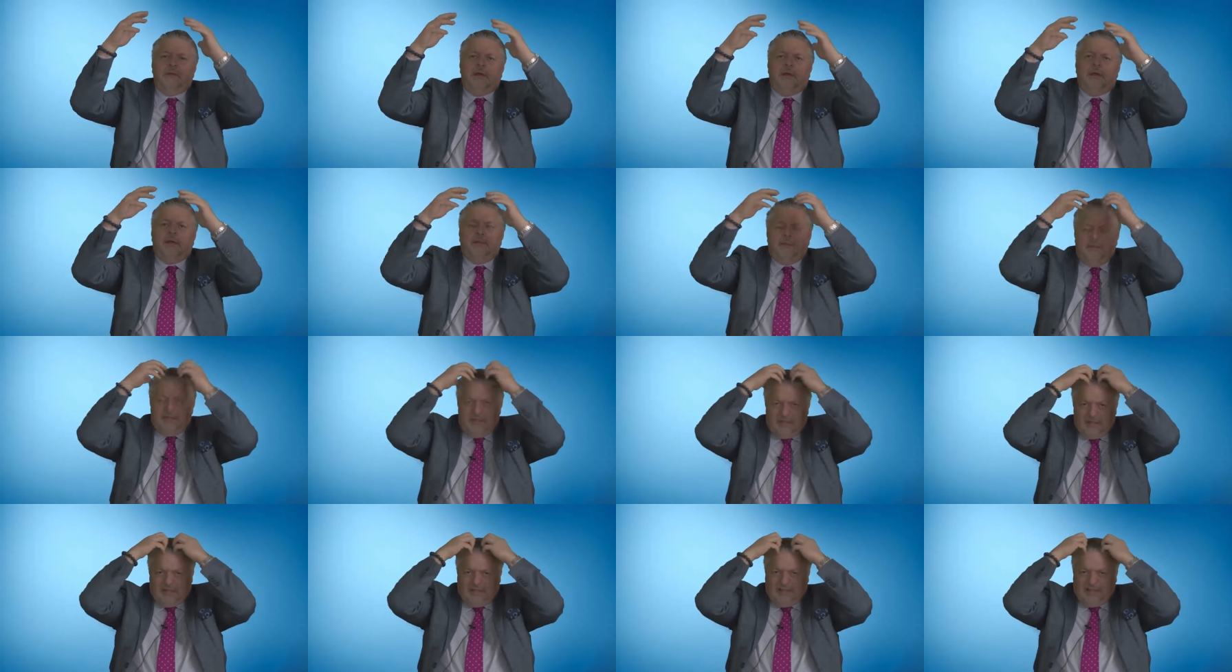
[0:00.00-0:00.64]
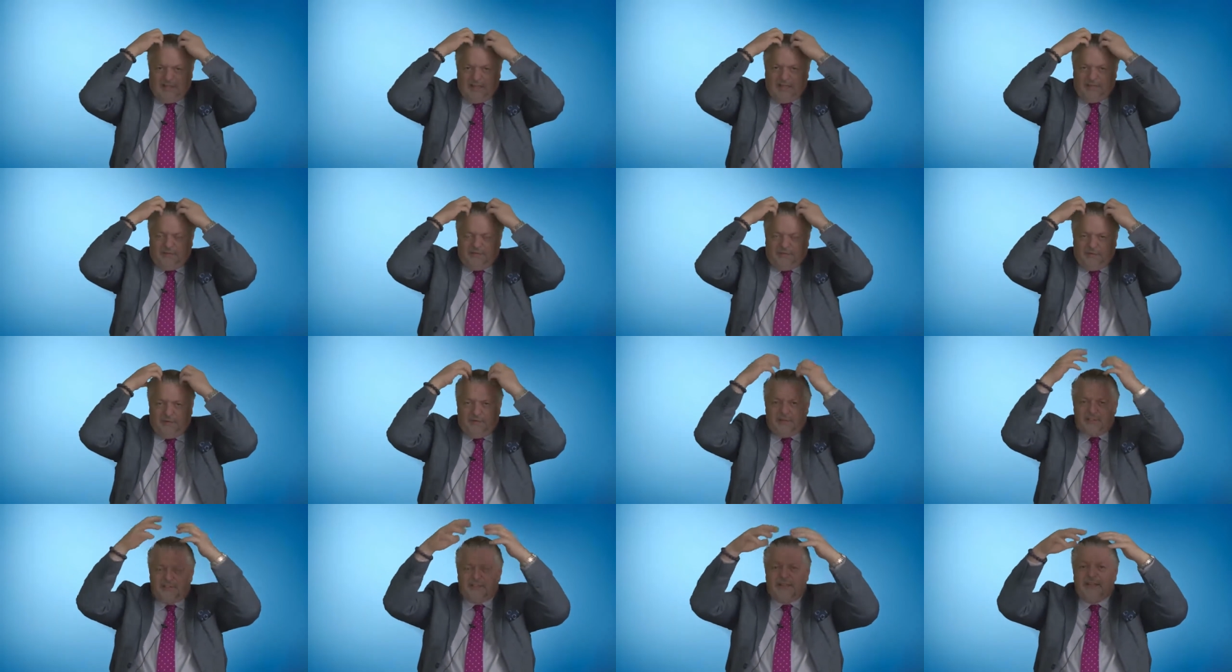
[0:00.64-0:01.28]
and at, at
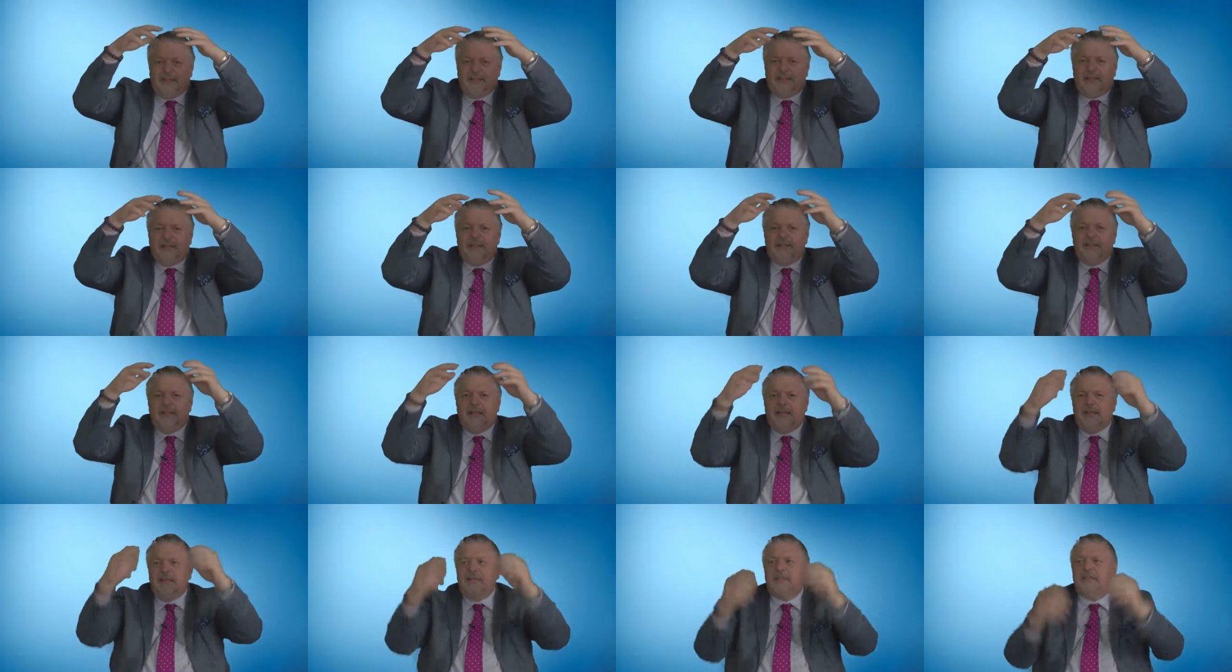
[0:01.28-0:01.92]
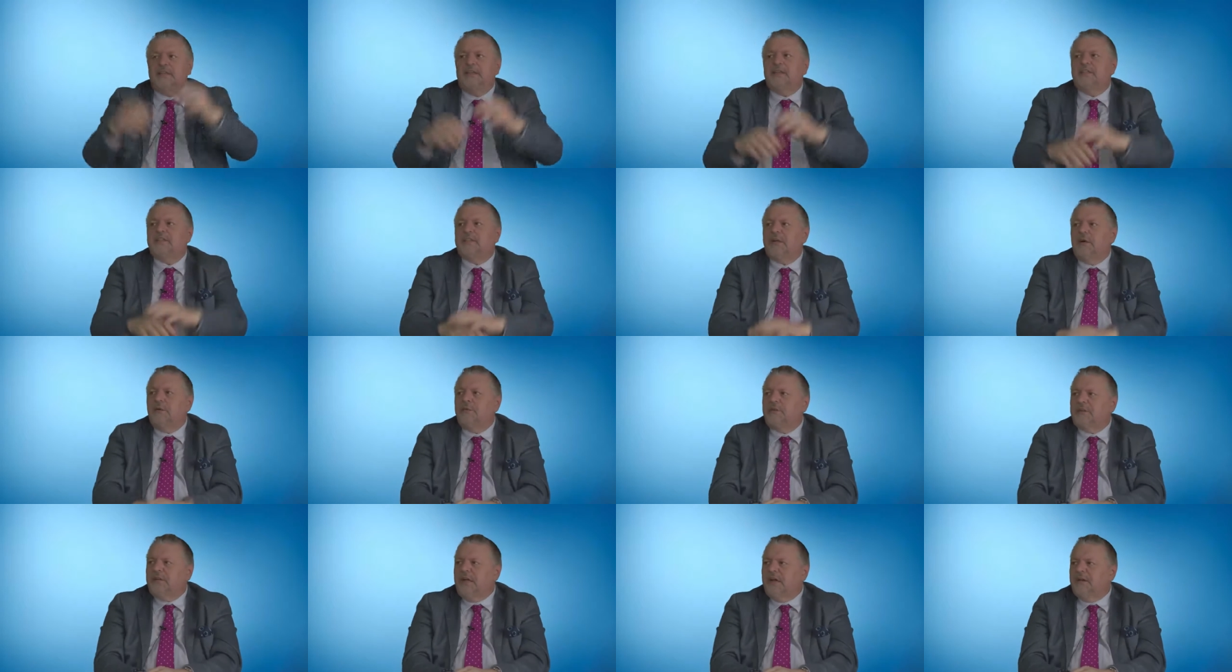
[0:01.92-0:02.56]
first sight, they, they, they
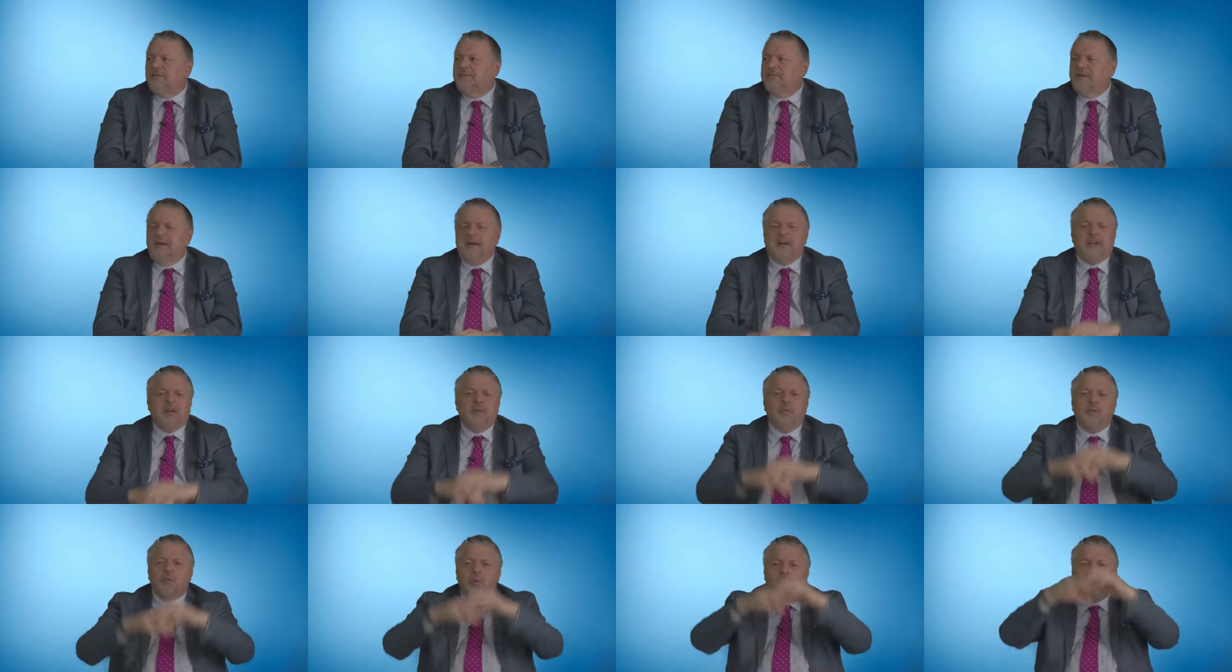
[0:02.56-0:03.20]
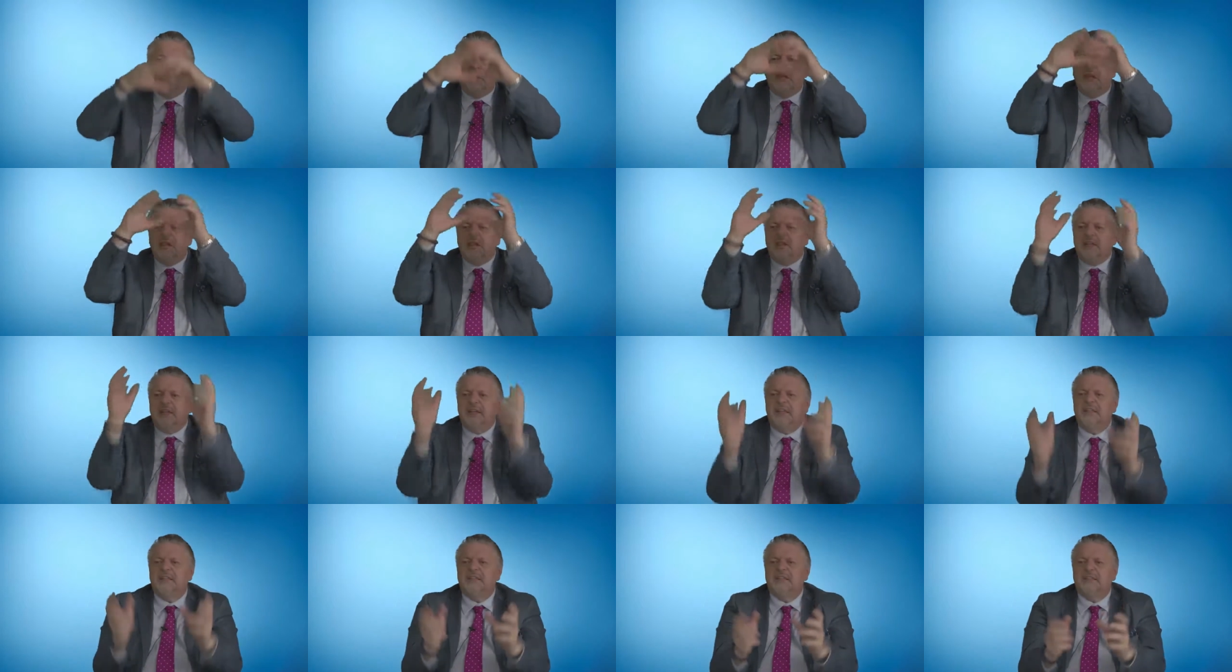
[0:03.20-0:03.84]
sound like very woolly
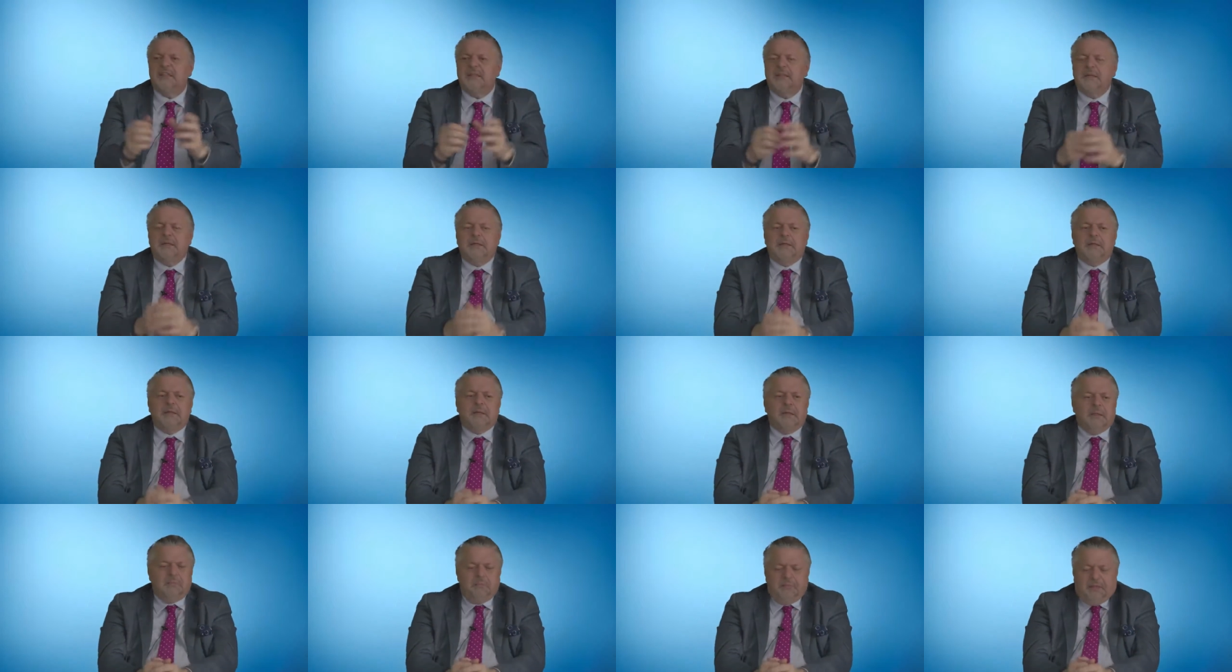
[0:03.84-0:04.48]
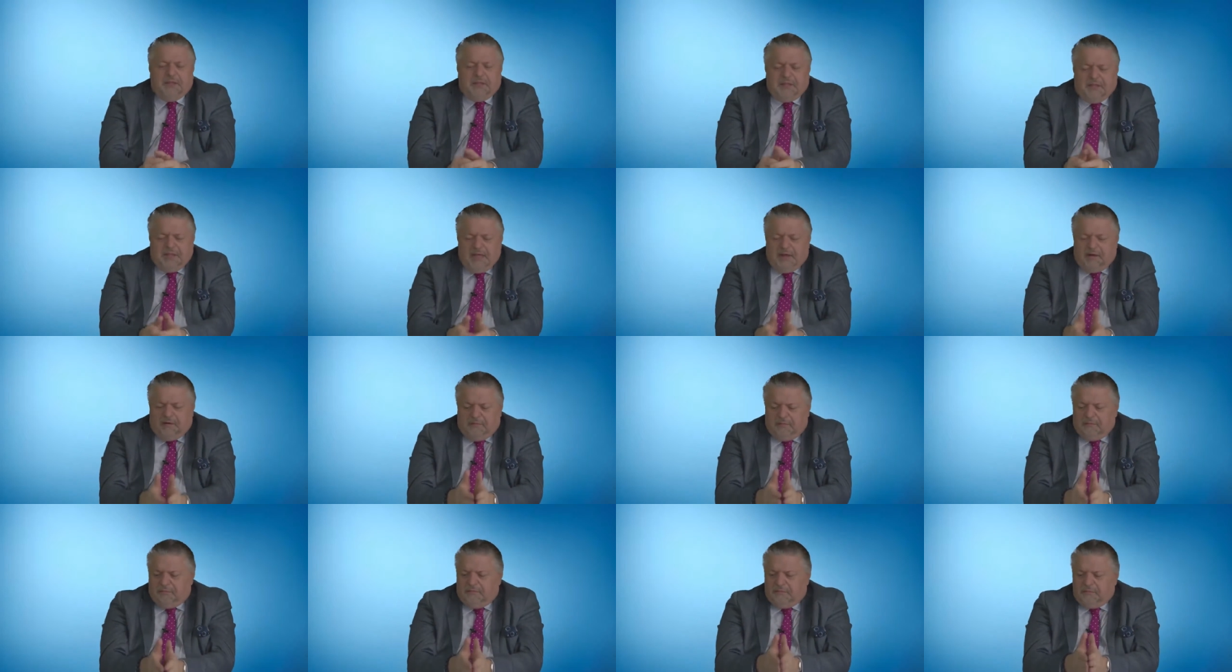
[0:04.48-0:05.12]
things, but
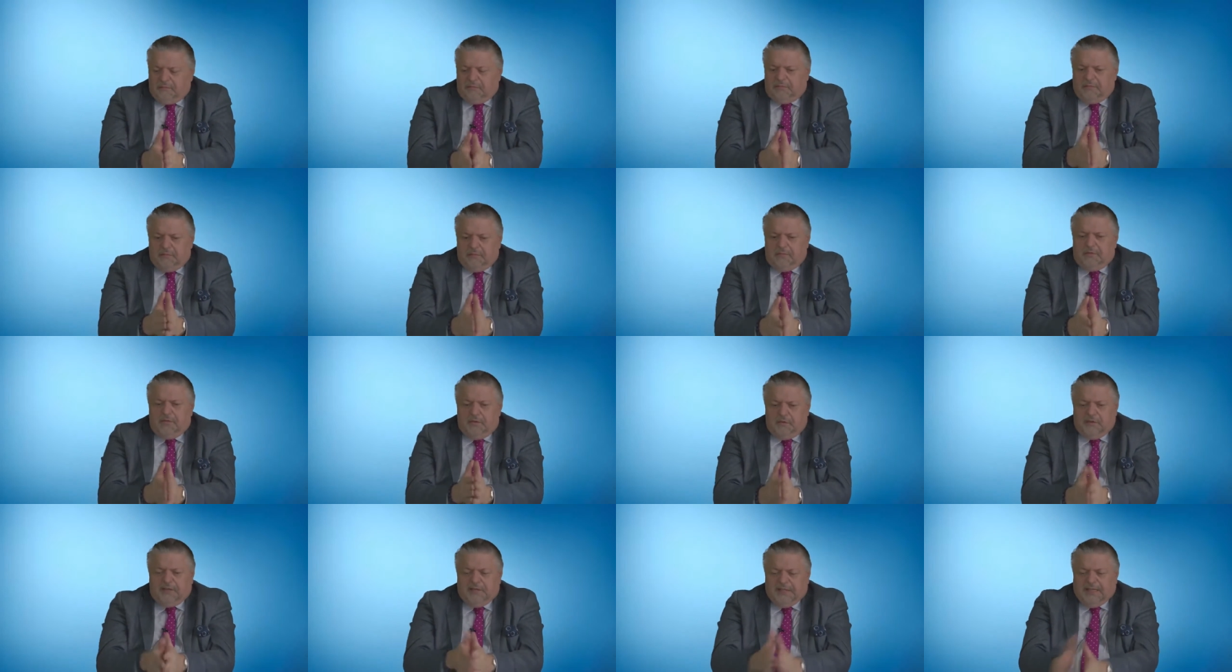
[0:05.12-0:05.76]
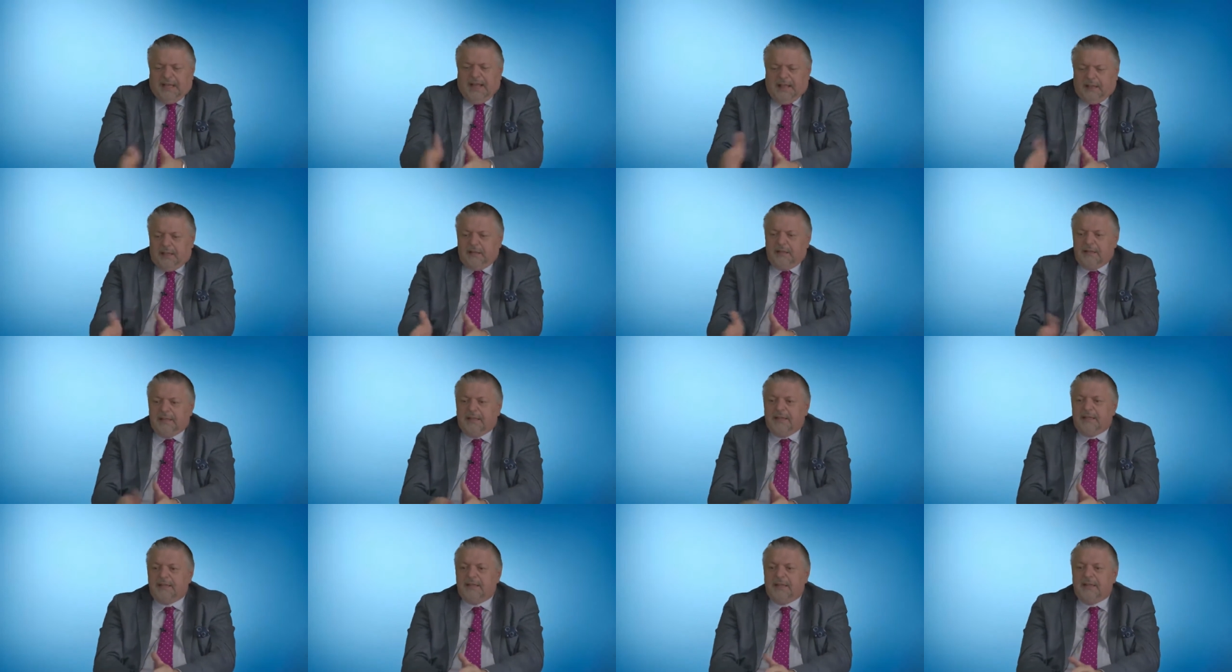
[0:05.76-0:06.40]
they're, you can
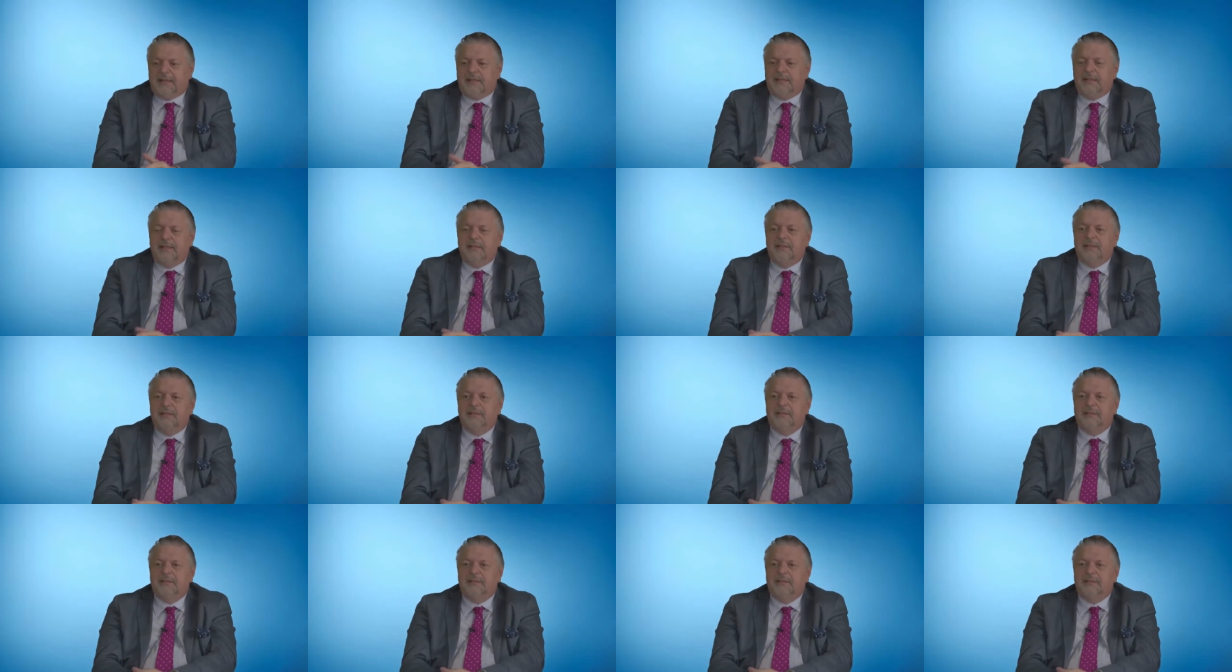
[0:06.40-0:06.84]
calculate that.